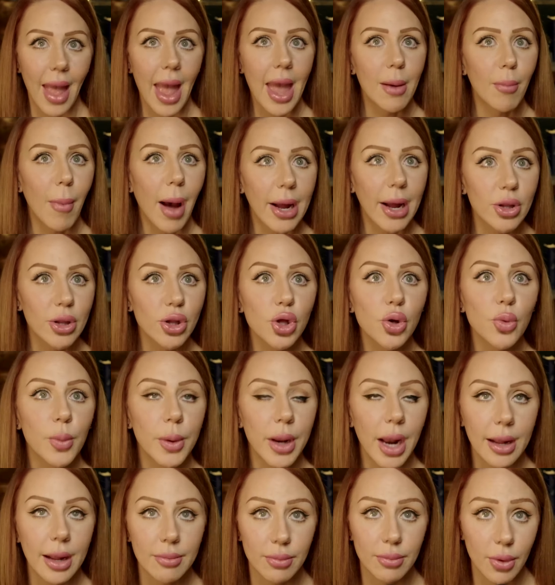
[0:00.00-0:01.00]
And mind you,
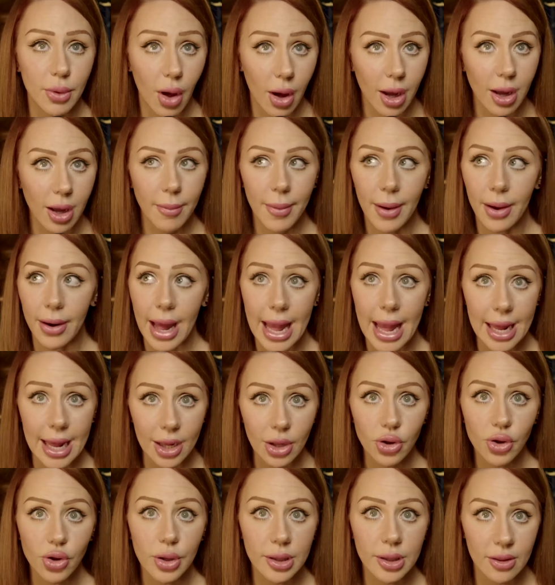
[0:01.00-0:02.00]
when I'm talking about
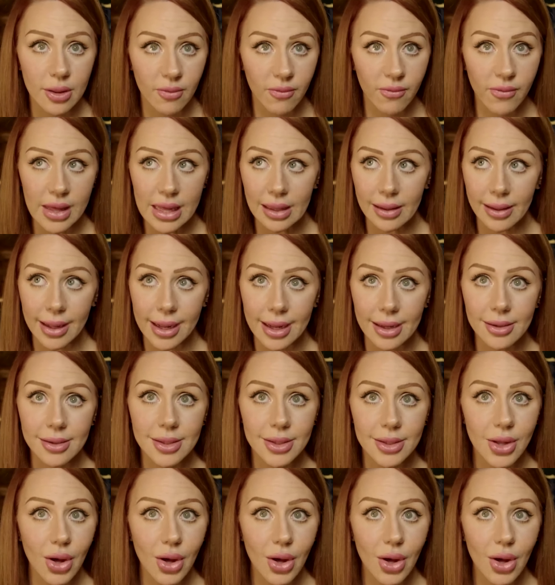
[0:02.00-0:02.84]
age, it's feelings.